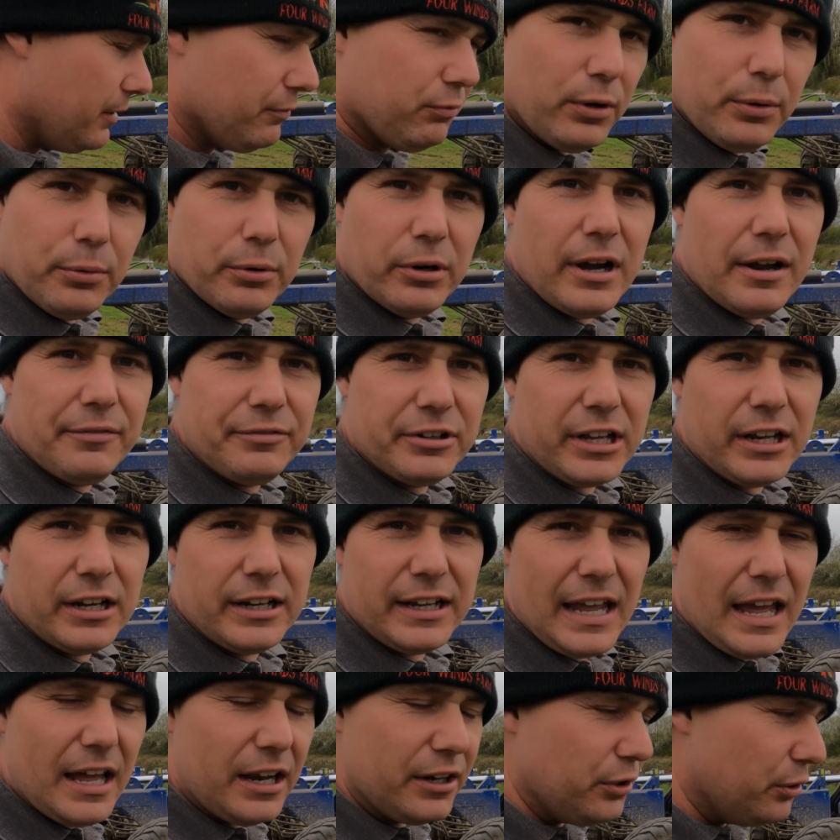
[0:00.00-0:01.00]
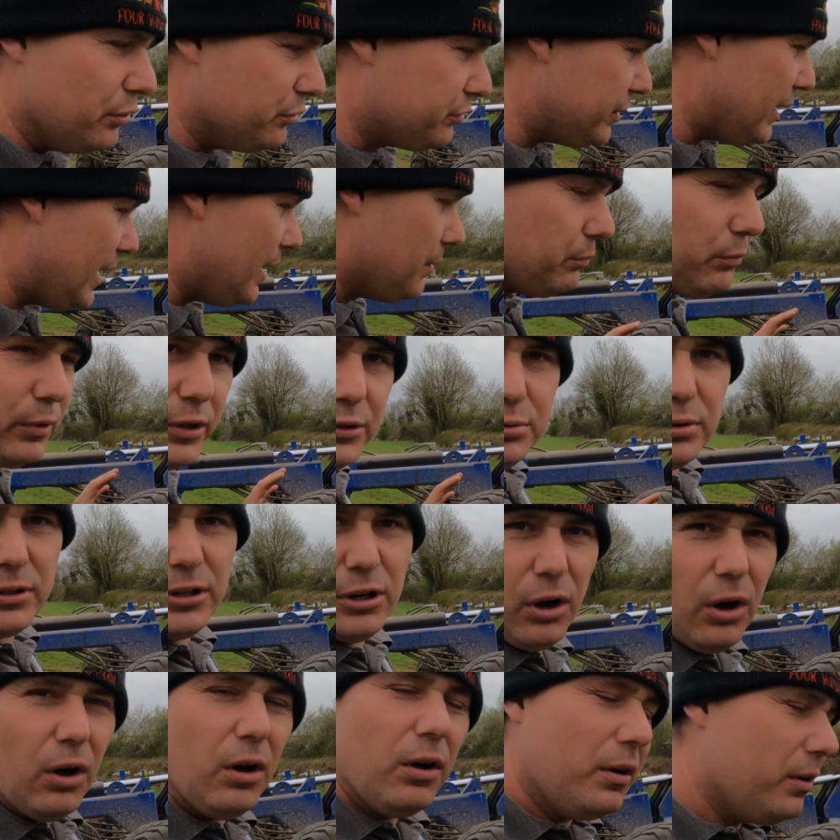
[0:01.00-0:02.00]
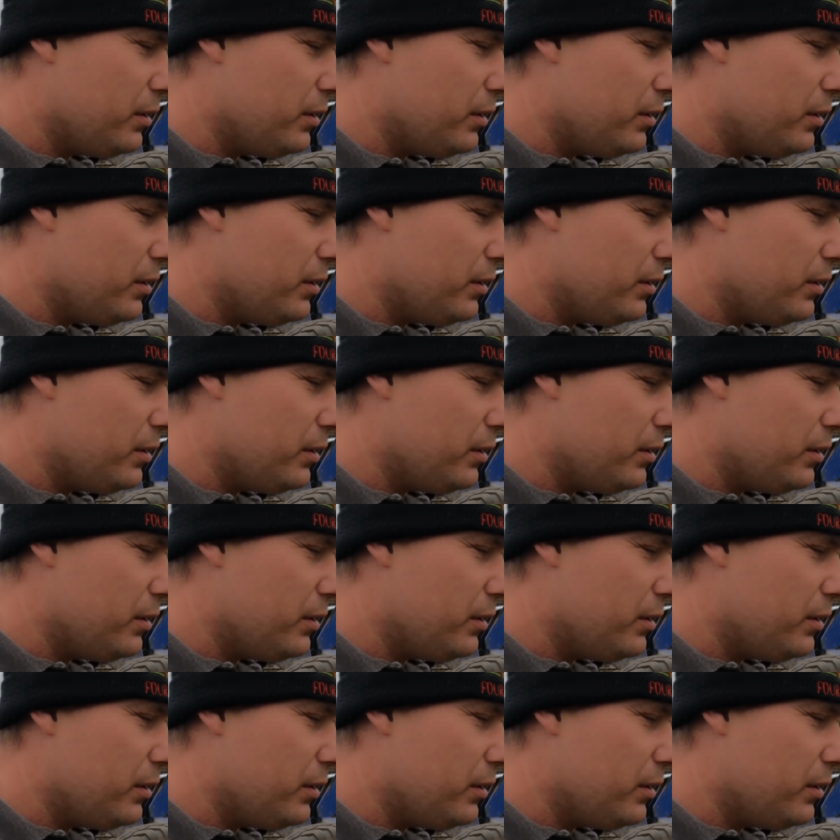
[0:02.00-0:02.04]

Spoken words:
if we were ever going to get a new set, which we're not,